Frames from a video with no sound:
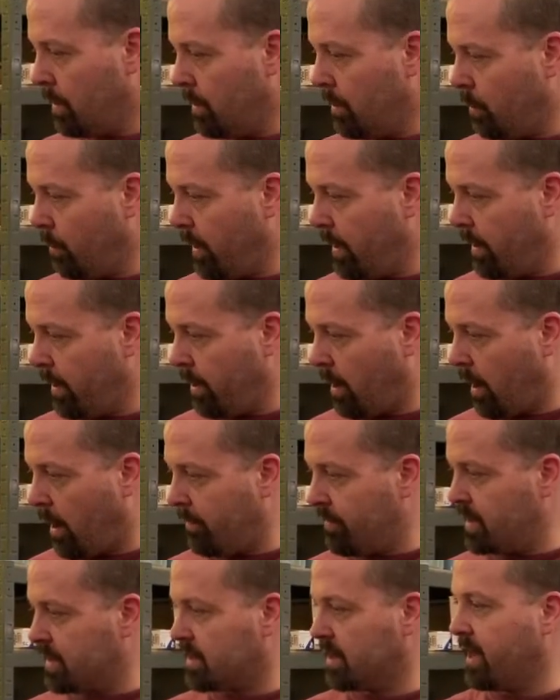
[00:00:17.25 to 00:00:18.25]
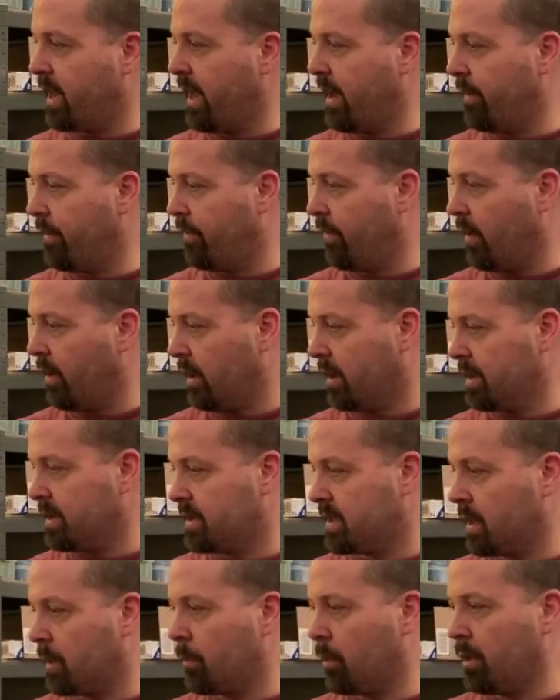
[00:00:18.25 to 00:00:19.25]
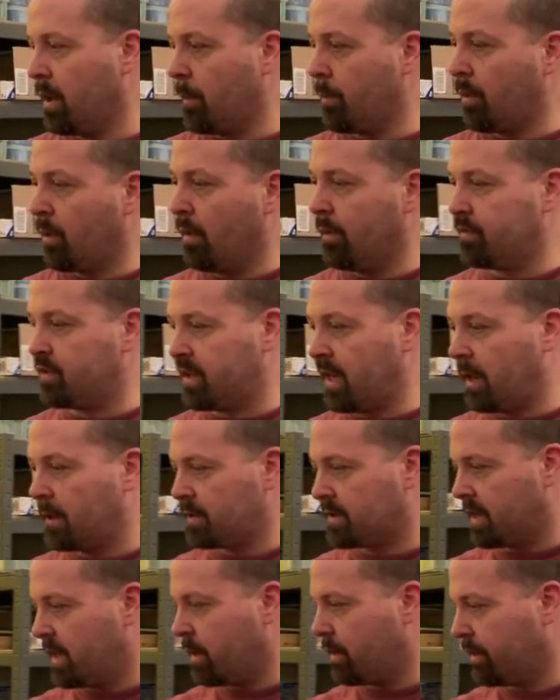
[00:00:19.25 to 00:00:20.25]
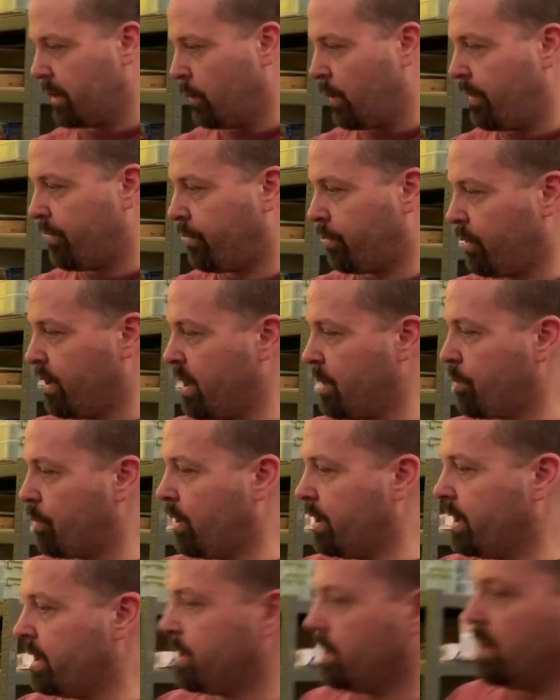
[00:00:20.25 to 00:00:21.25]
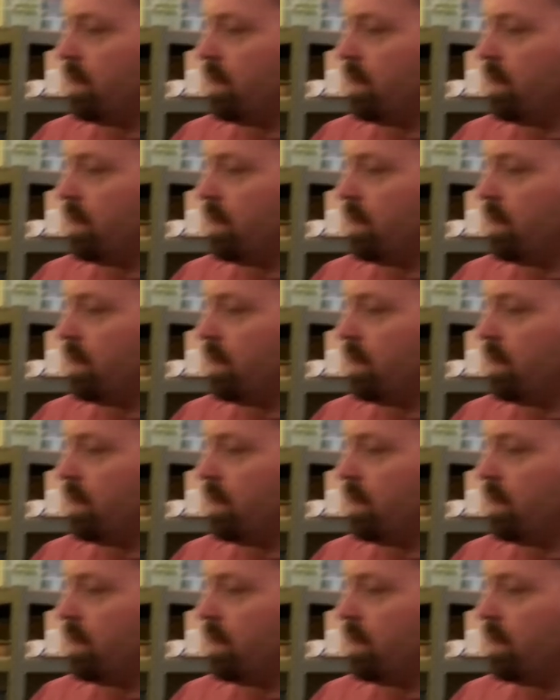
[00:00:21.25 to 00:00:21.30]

we obviously have a considerable number of shells here that we've 3D printed,